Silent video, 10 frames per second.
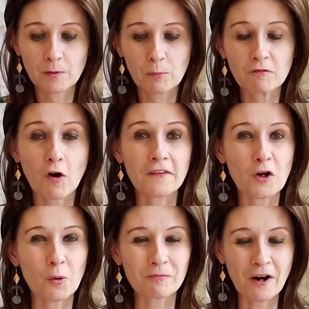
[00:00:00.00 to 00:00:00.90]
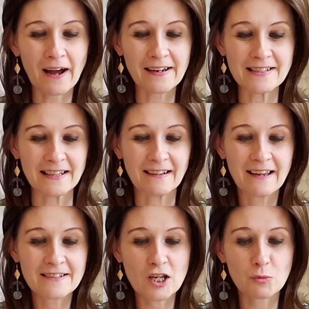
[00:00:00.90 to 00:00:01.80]
We've got the uprising.
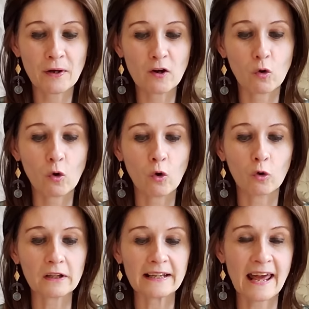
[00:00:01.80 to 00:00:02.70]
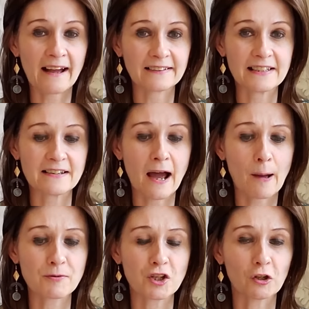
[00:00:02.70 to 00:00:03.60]
It says we are all connected,
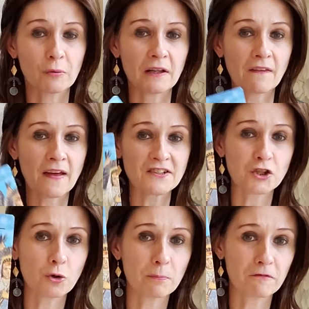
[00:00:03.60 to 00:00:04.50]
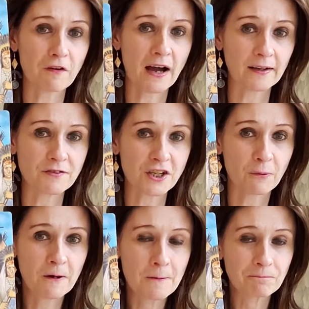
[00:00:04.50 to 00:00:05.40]
absolutely, and that's the number five.
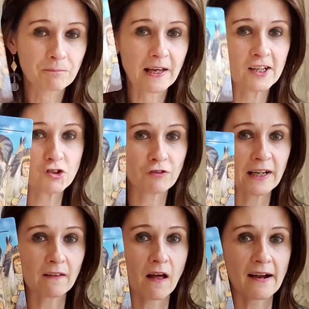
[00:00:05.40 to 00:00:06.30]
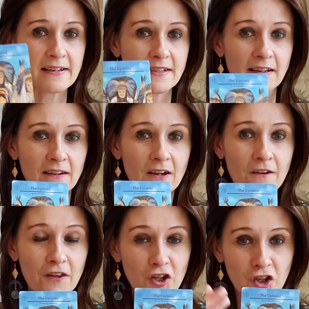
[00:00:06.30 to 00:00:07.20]
So he's realizing
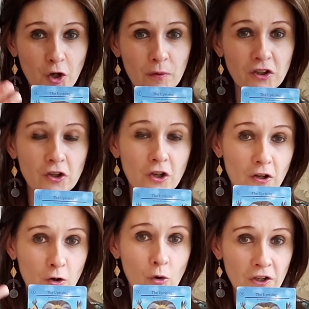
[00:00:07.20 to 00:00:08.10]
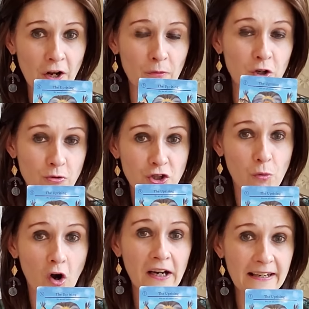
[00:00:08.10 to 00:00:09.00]
that you and you, your, you know, you
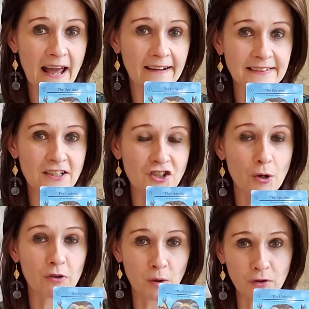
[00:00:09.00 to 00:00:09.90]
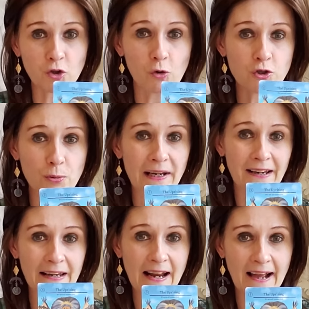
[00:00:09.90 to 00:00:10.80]
two are connected. So you and your twin are
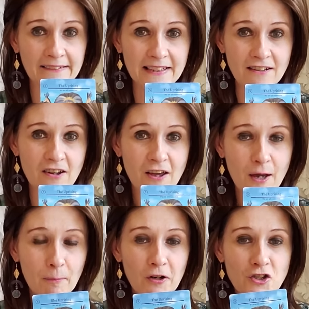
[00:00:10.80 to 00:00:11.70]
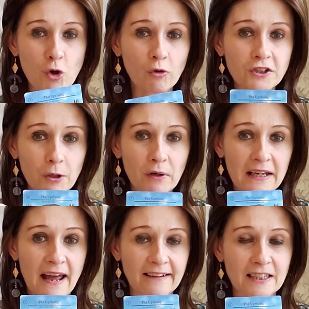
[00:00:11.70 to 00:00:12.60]
connected, but he's also
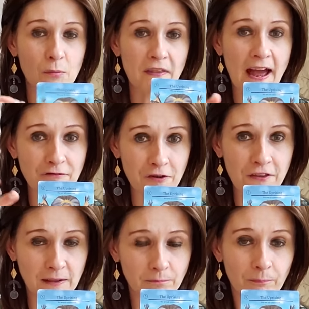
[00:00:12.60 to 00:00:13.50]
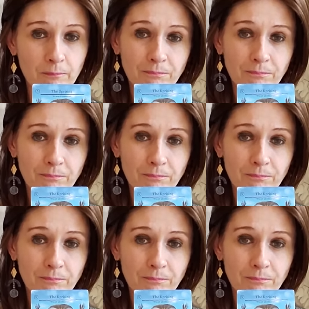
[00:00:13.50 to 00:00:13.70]
connected with everything